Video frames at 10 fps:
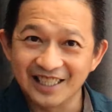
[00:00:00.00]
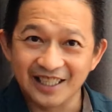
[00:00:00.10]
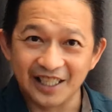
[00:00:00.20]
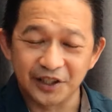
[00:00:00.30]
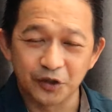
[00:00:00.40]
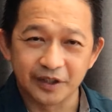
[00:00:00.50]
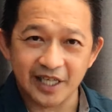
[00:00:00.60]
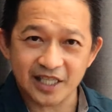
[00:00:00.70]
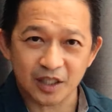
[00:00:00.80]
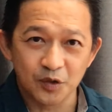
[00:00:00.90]
into
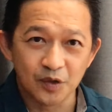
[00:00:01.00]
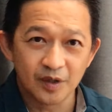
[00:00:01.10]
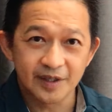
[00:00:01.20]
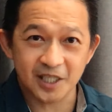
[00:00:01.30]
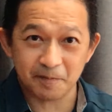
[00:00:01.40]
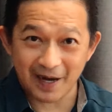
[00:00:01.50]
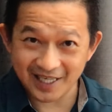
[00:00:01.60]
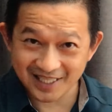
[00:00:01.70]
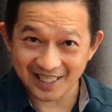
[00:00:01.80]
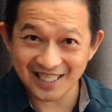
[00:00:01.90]
these two
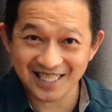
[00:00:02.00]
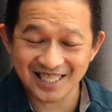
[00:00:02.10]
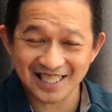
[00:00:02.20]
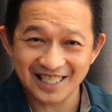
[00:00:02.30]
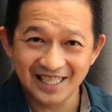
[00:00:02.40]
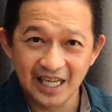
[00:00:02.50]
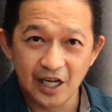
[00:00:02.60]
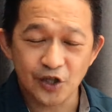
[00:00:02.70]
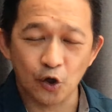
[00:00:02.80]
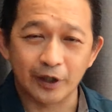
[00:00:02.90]
spaces
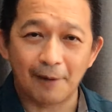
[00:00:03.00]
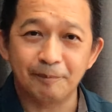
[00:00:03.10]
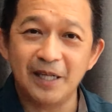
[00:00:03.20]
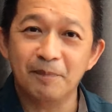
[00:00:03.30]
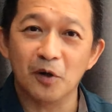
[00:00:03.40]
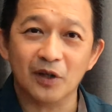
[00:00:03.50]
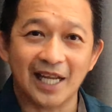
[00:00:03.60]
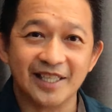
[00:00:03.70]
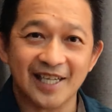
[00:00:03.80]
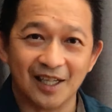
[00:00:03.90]
so that people
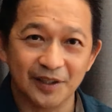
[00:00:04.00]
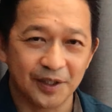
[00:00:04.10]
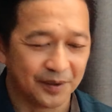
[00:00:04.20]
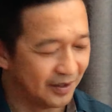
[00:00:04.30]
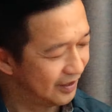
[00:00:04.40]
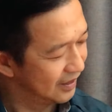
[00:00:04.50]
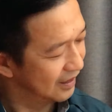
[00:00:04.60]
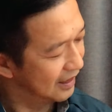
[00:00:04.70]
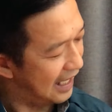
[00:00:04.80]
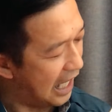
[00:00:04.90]
can tell you
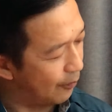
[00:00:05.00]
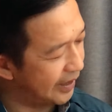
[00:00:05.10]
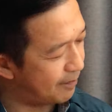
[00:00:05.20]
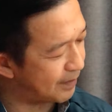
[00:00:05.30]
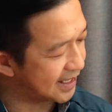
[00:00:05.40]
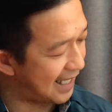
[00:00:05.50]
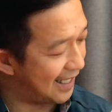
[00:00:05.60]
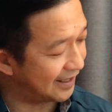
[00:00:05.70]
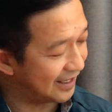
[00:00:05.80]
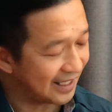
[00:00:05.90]
how many
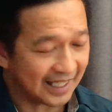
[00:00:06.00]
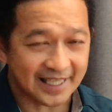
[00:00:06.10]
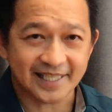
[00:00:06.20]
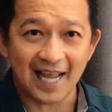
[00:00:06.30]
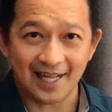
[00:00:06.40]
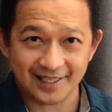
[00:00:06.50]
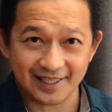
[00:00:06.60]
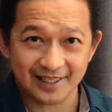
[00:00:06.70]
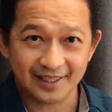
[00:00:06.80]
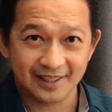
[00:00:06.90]
percent is that?
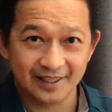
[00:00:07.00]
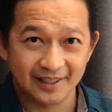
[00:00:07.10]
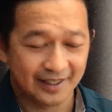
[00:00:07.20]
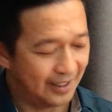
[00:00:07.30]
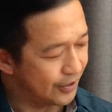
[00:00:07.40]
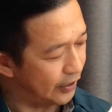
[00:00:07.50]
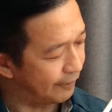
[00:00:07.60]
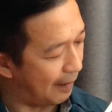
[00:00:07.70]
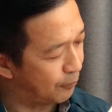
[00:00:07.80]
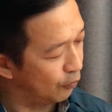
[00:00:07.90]
So if
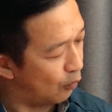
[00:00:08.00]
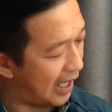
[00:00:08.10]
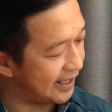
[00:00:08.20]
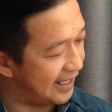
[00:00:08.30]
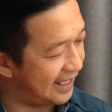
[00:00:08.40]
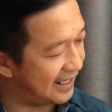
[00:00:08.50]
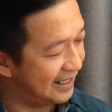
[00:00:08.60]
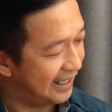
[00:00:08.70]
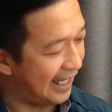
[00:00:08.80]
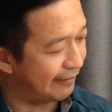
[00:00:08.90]
I put 1 here
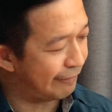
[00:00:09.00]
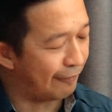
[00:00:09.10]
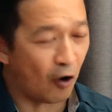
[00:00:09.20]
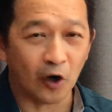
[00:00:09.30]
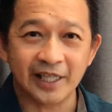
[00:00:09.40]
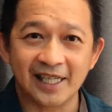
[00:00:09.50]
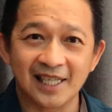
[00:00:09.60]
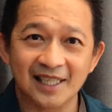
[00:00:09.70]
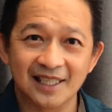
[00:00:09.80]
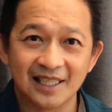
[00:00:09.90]
and 4
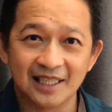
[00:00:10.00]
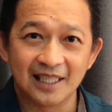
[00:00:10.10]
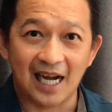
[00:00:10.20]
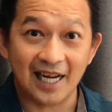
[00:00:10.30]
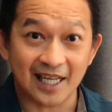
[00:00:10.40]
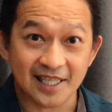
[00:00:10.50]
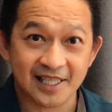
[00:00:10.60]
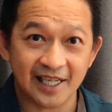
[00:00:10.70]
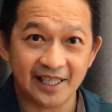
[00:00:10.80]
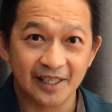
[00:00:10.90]
here, I can
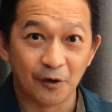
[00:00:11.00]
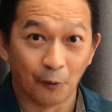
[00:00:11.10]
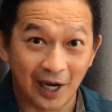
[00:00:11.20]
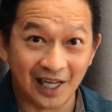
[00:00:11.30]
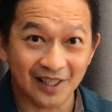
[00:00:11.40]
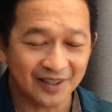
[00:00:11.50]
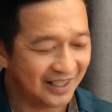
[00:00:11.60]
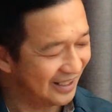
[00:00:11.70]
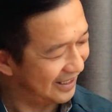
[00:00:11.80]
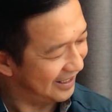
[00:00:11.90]
say,
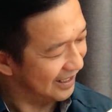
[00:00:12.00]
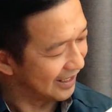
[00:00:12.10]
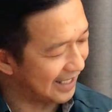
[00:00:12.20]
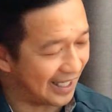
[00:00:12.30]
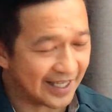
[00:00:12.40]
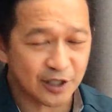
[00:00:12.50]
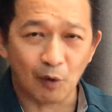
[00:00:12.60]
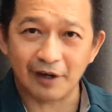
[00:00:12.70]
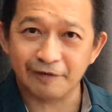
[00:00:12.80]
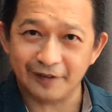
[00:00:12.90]
well, that is
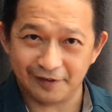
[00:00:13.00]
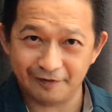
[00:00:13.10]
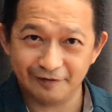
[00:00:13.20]
1/5